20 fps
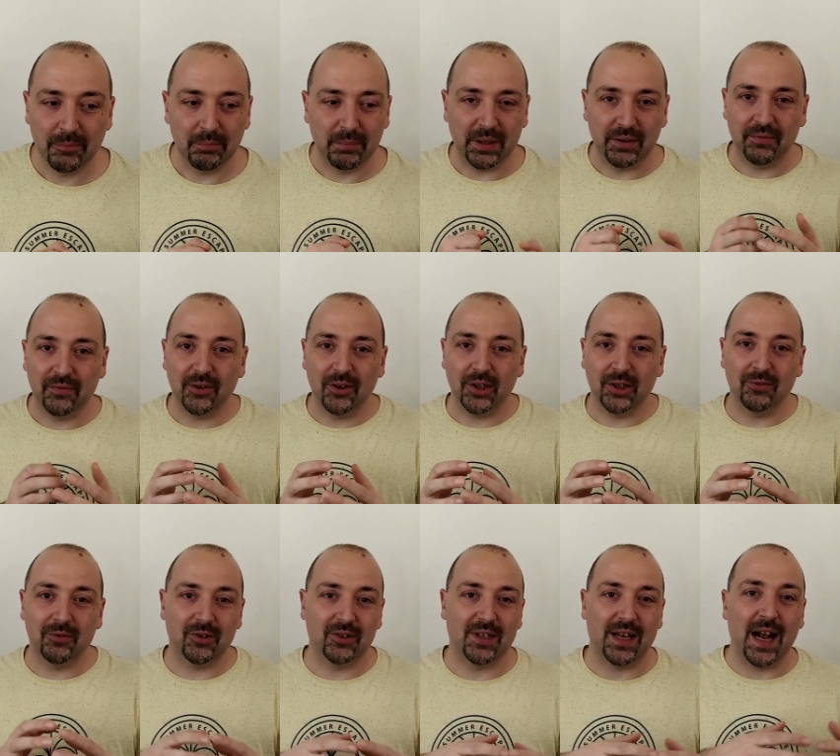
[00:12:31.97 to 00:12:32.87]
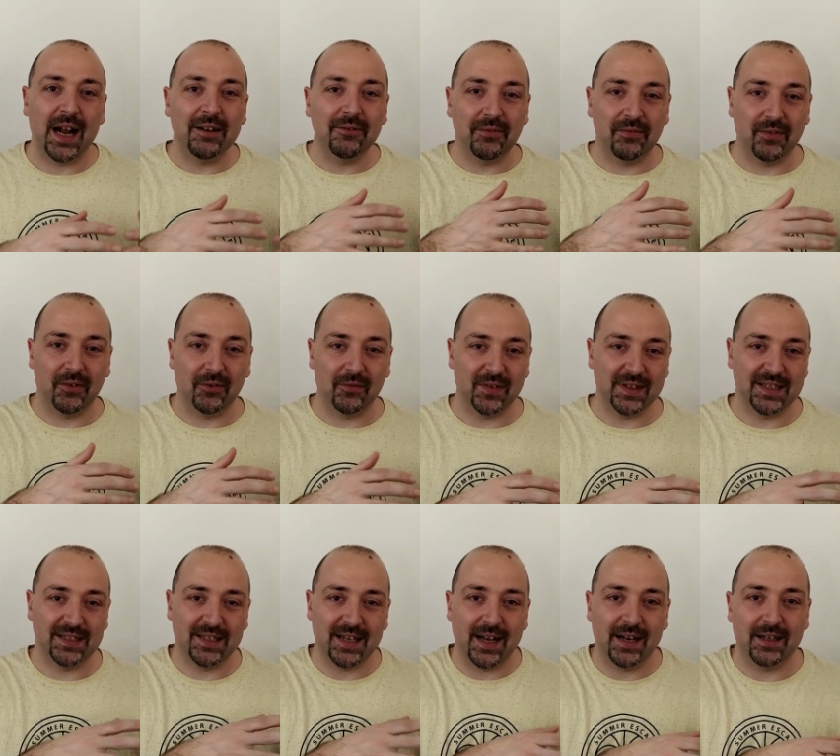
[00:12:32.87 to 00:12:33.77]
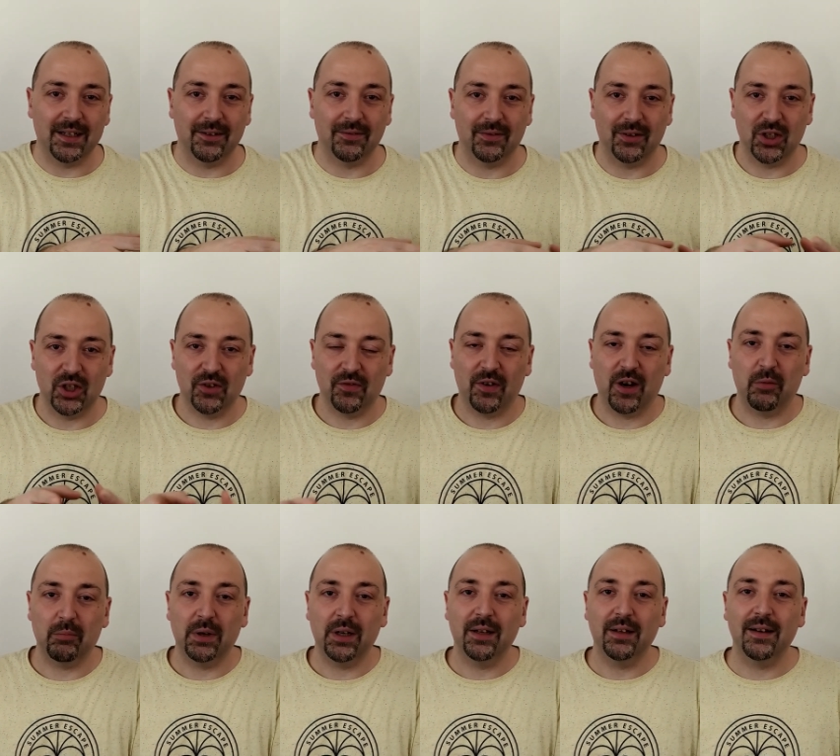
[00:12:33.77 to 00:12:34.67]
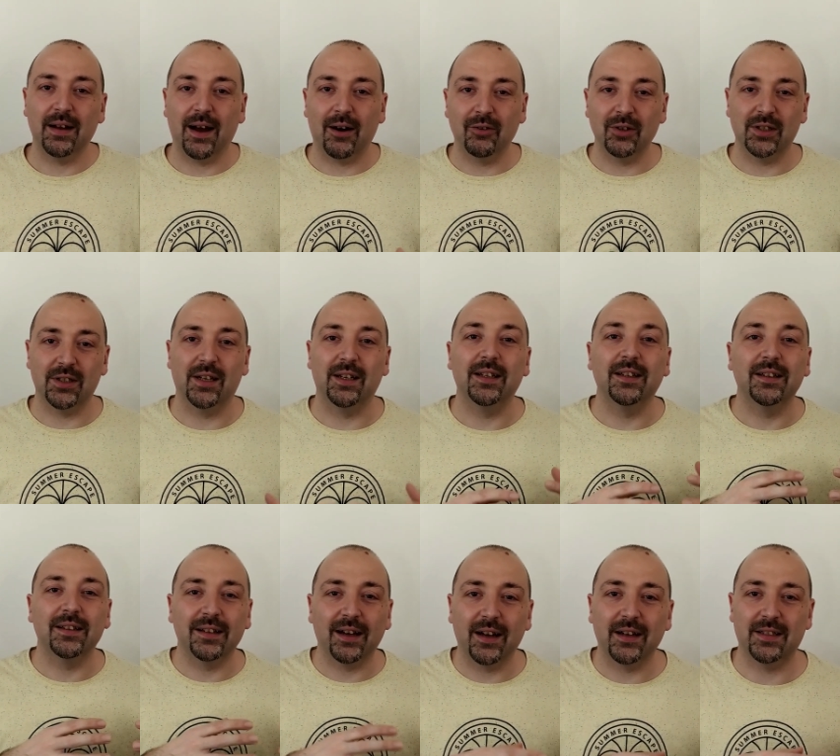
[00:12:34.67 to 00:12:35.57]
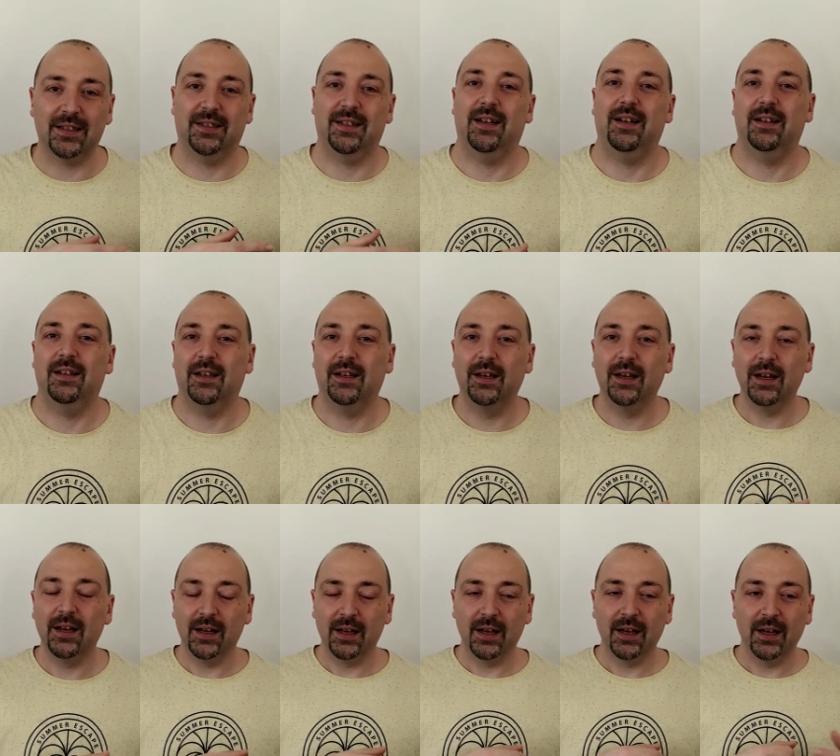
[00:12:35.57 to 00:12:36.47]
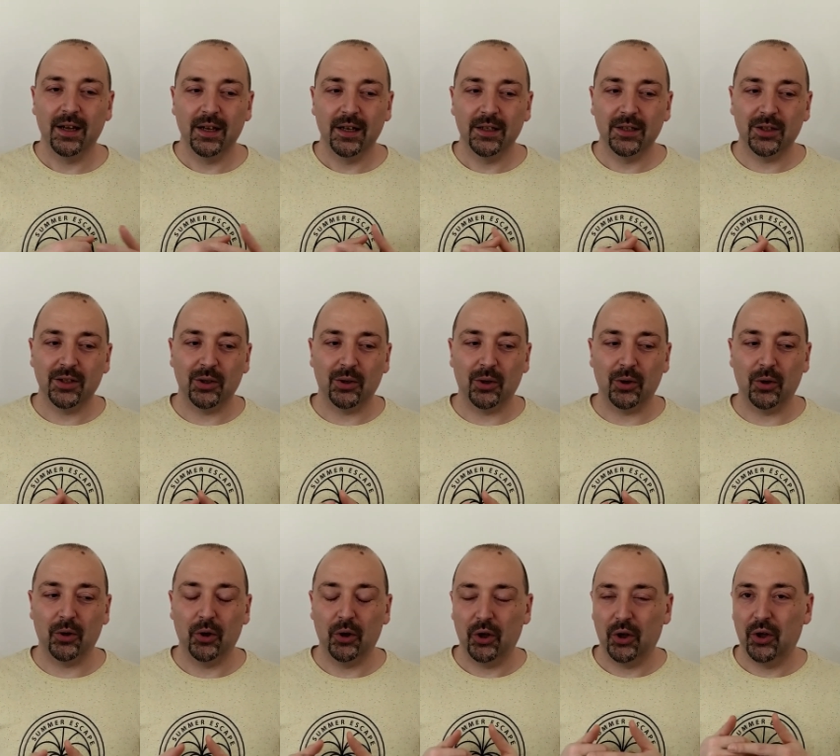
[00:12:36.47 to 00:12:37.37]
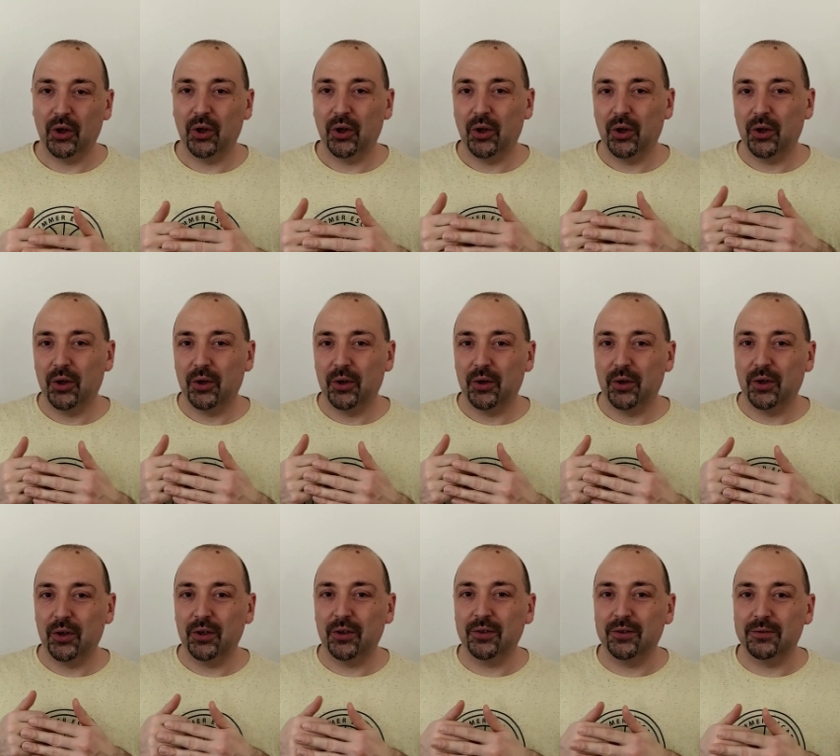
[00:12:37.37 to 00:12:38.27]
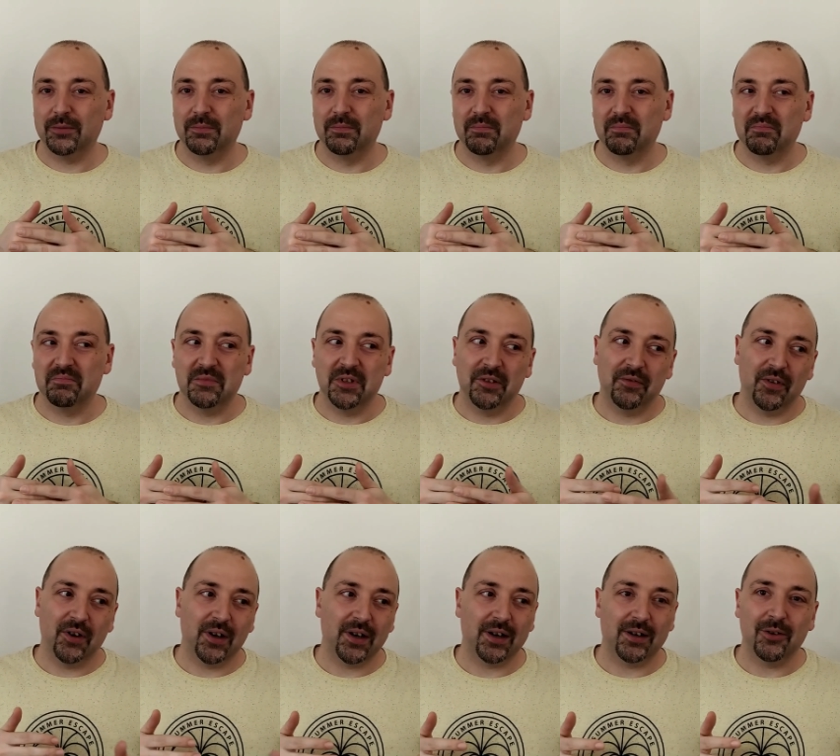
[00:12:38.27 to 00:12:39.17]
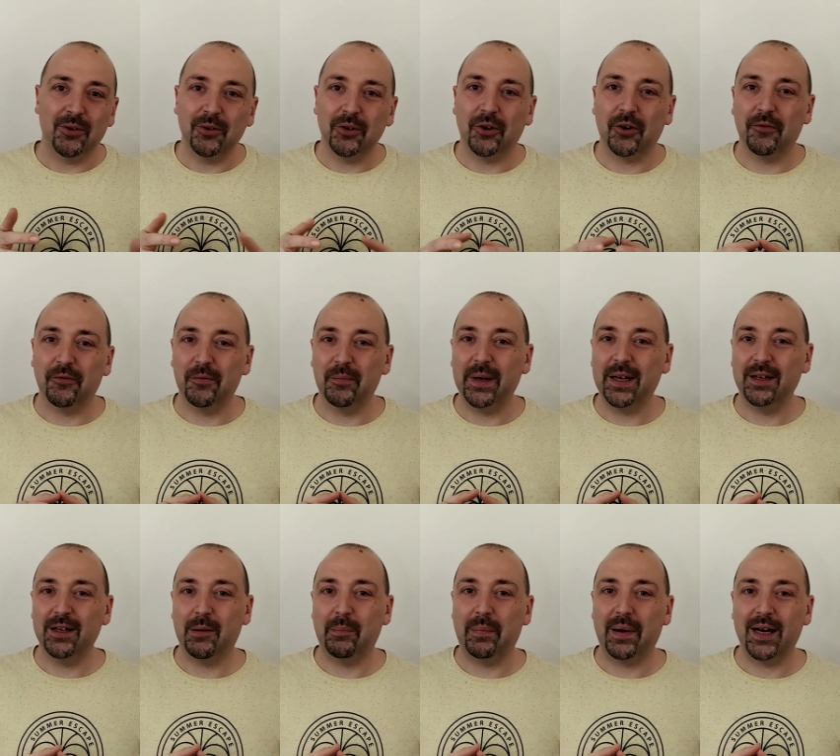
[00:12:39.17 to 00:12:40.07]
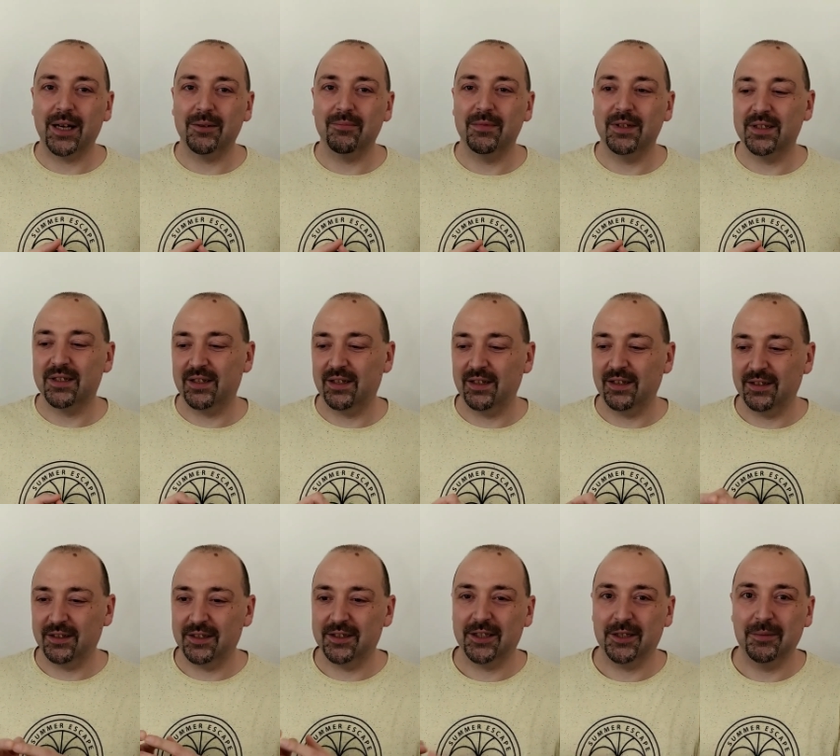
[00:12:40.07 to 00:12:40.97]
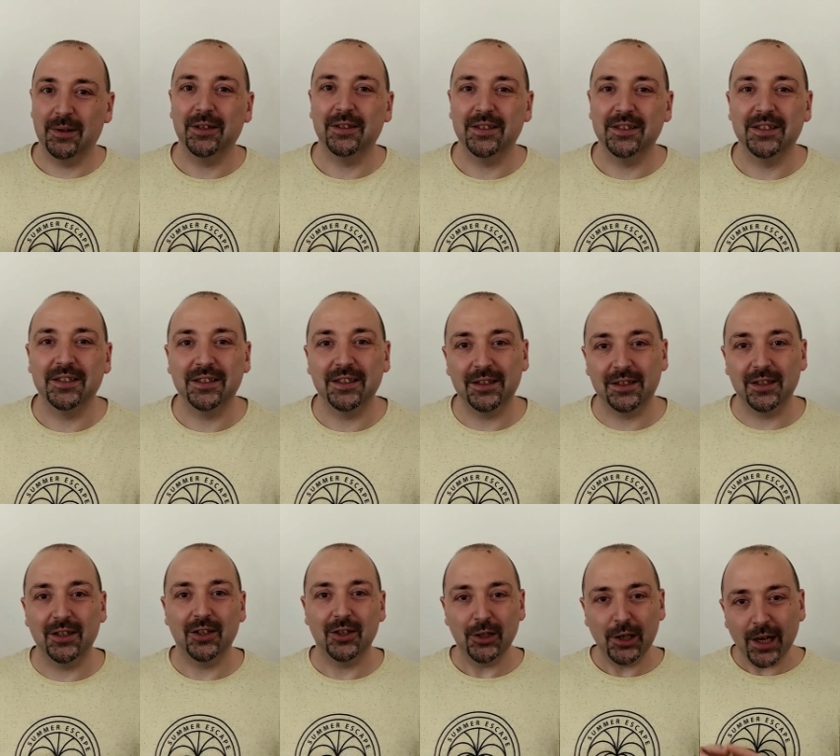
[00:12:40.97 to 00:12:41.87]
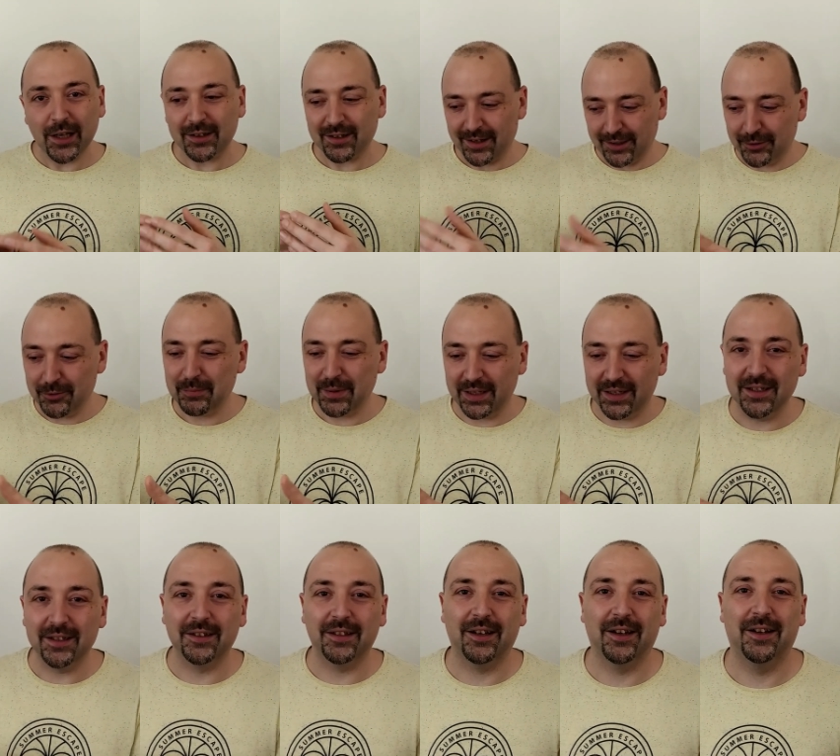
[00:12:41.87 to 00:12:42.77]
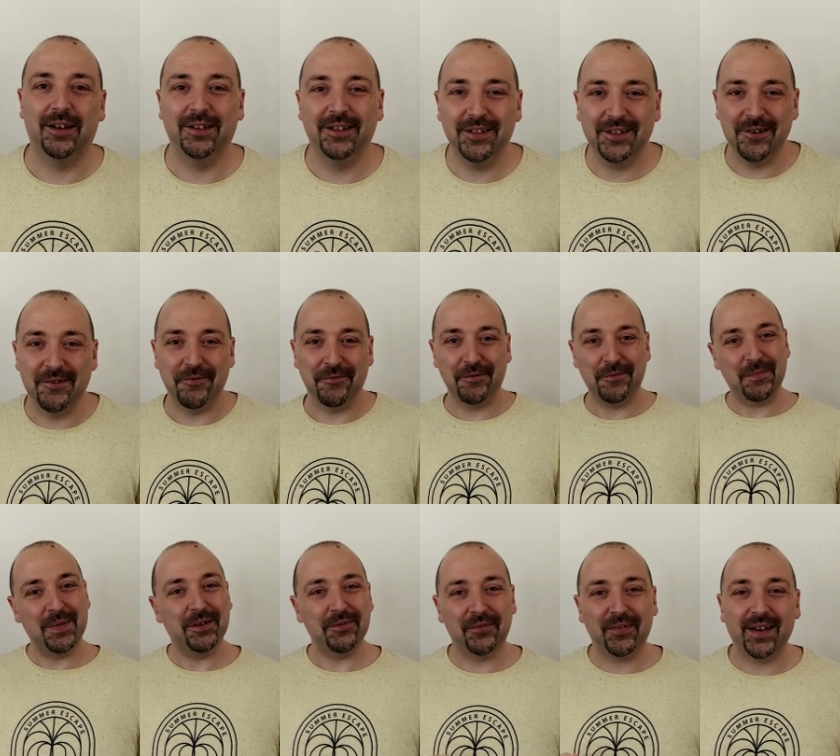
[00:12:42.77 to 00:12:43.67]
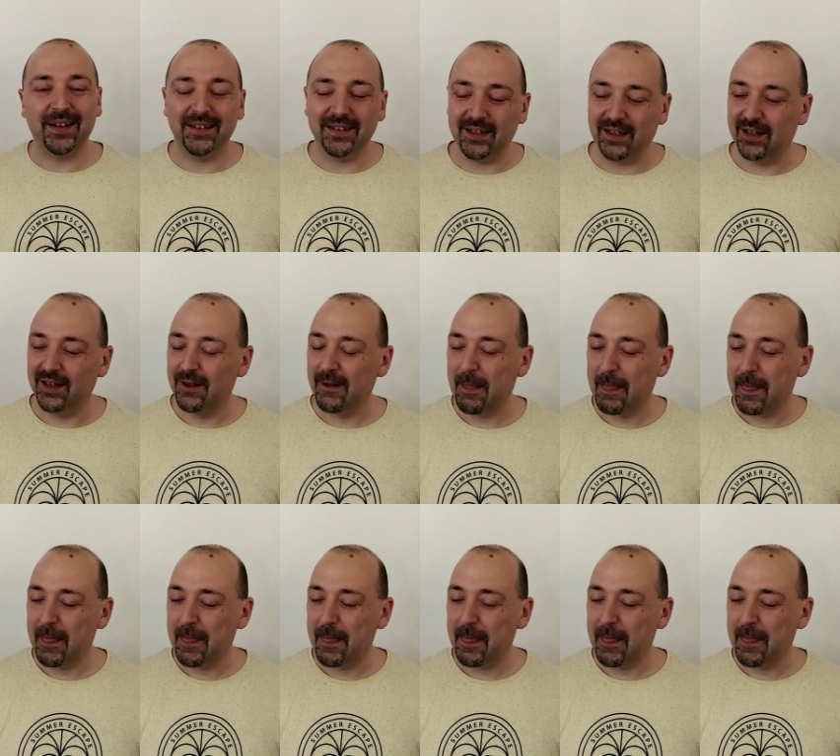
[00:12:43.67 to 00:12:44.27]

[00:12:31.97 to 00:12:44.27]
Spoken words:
Before it was half of a salary for each family, now it's an entire salary. So, if you are owner of many apartments in a discriminating city, try to make it, female friendly.